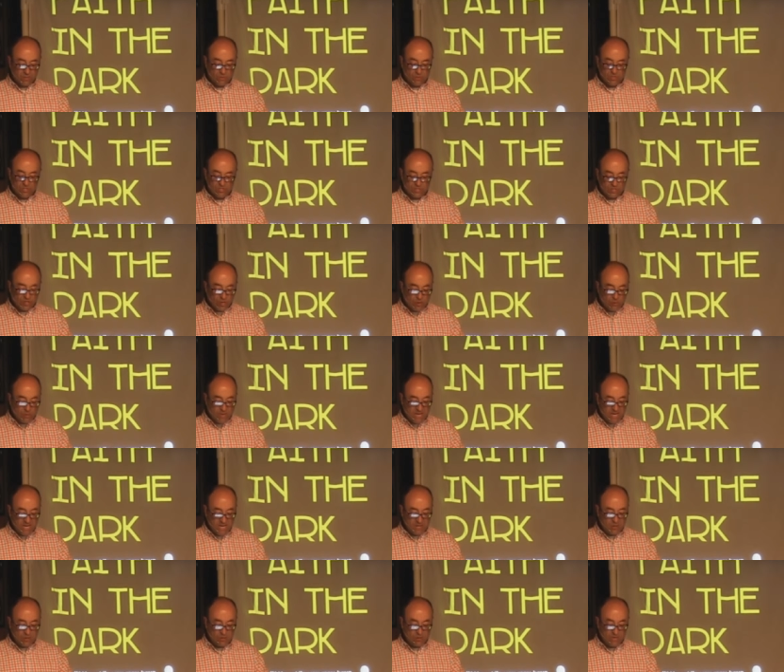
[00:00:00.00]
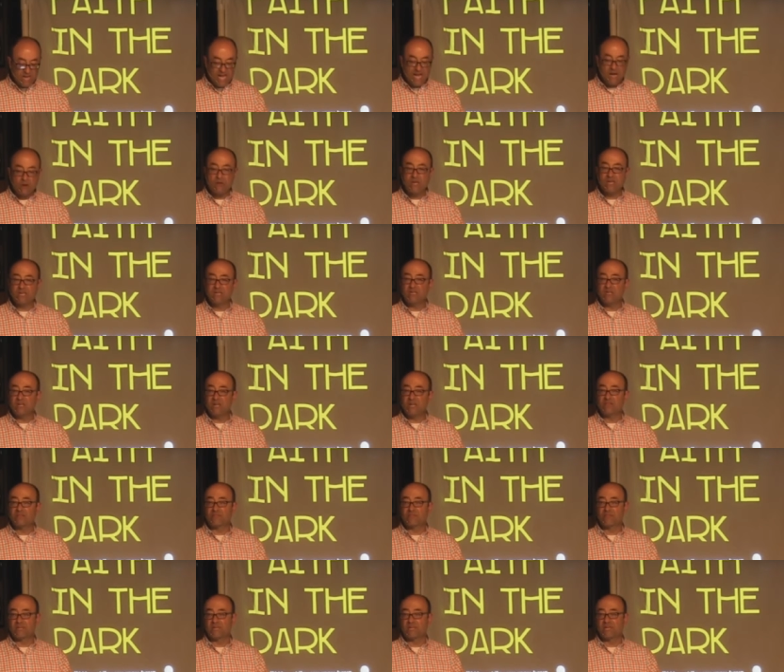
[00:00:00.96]
There were so many who now had
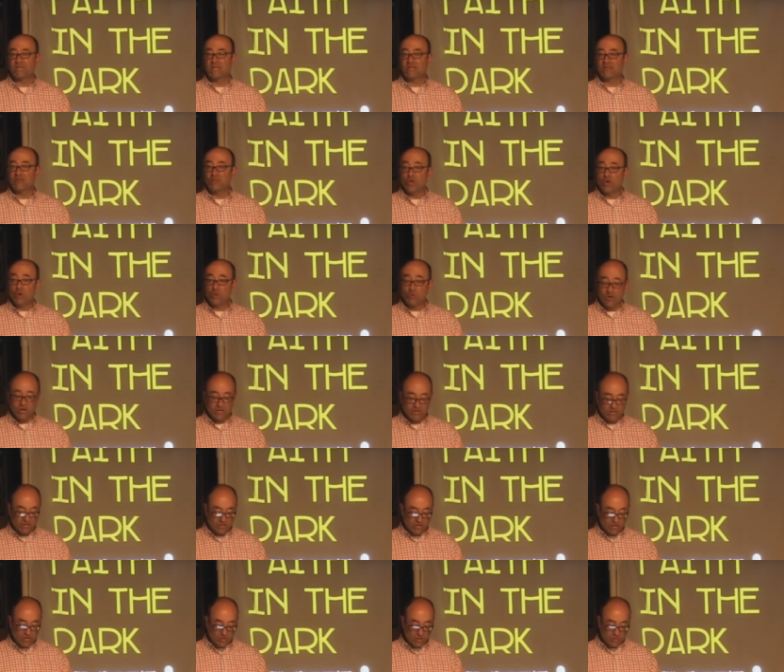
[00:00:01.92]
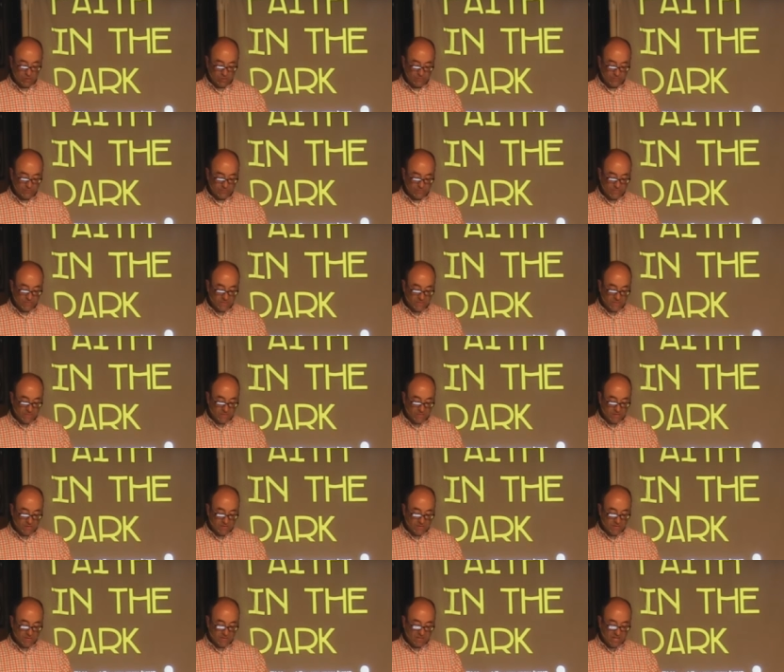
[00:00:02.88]
nothing and nowhere to go.
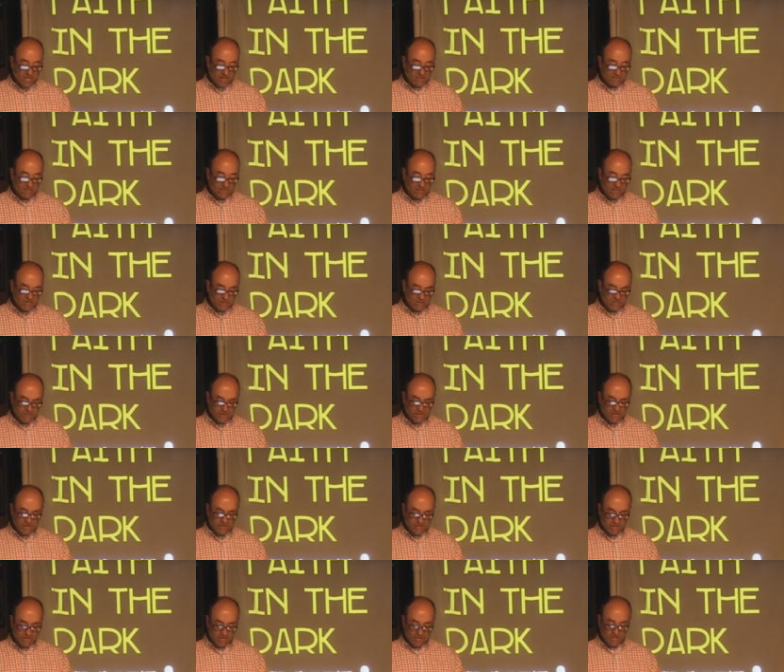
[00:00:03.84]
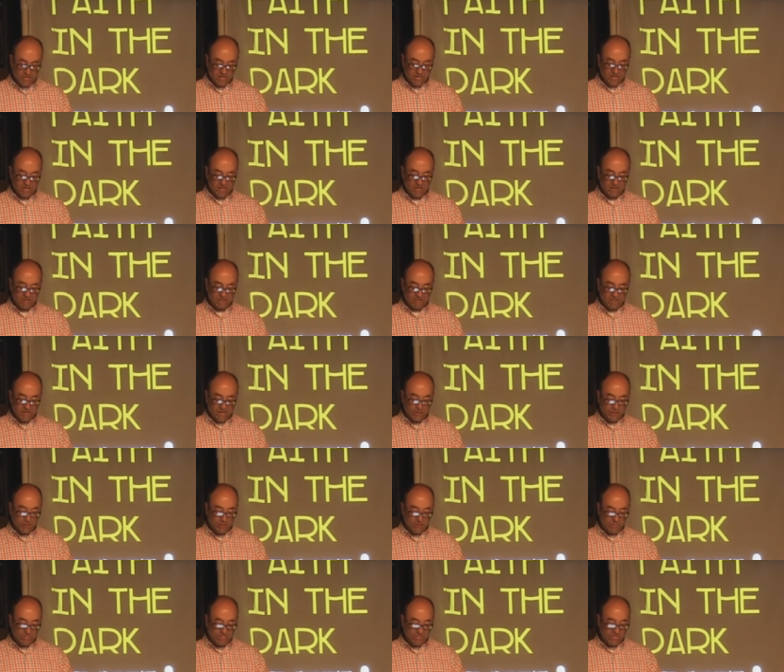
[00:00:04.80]
They left Nineveh and
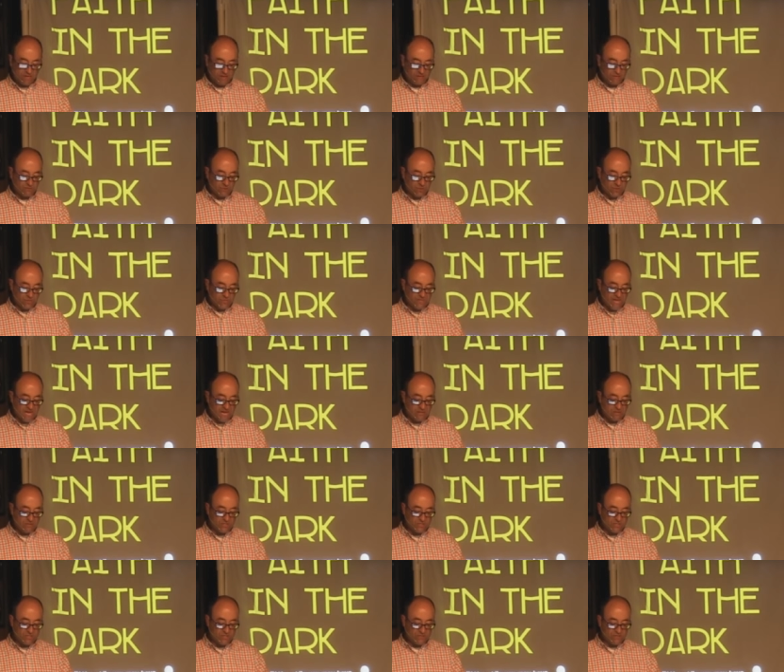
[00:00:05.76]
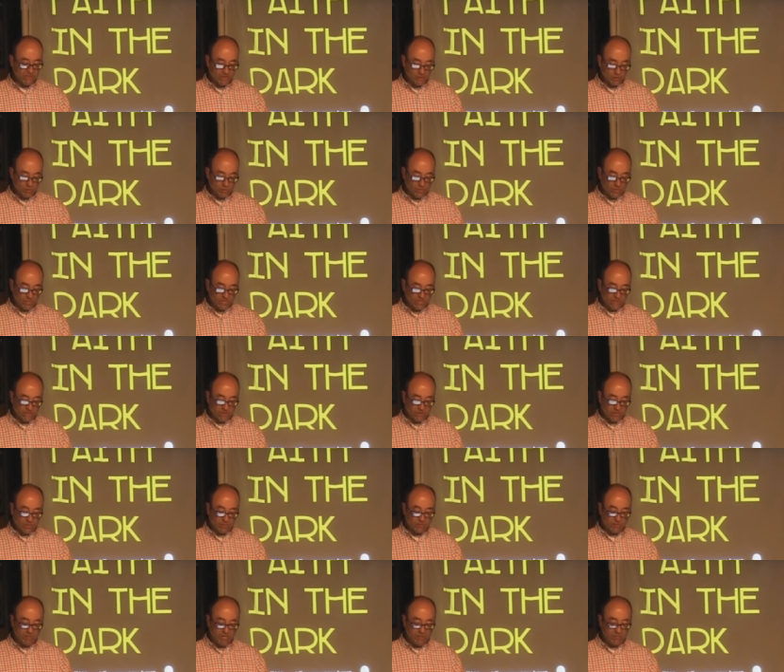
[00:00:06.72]
found themselves with thousands of other
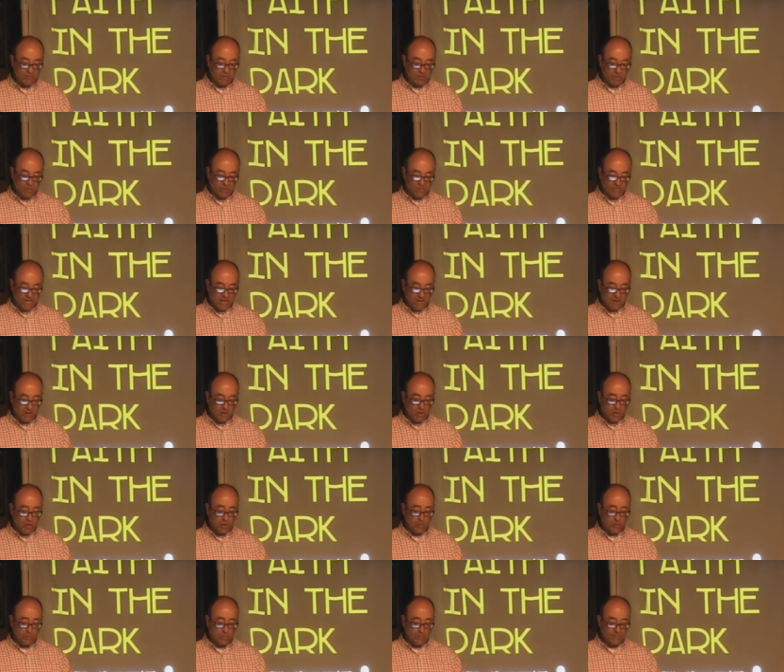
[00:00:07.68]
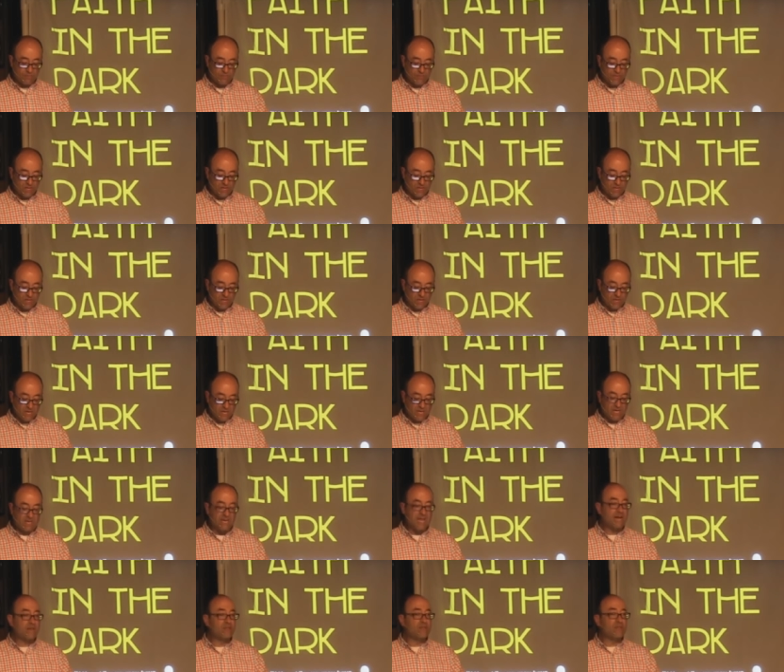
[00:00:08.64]
believers, a people without a home.
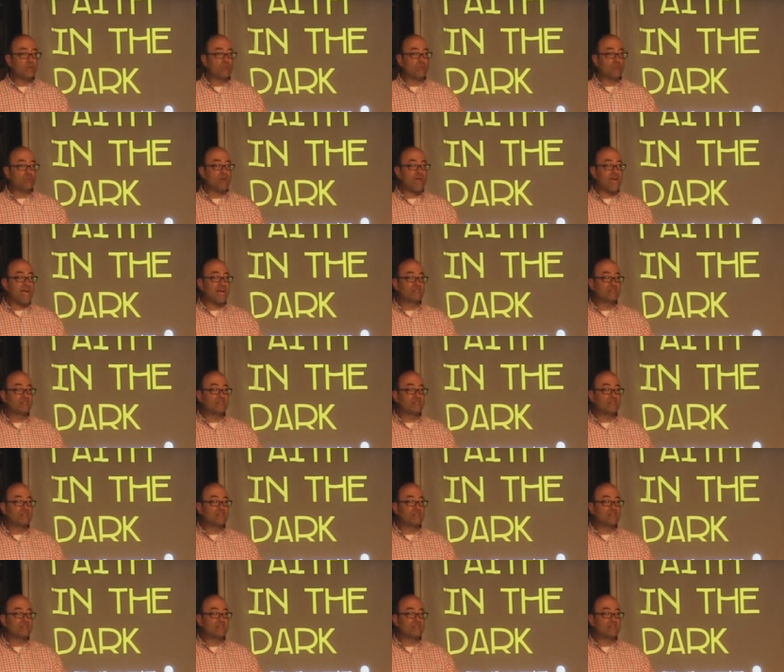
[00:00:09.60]
And now they were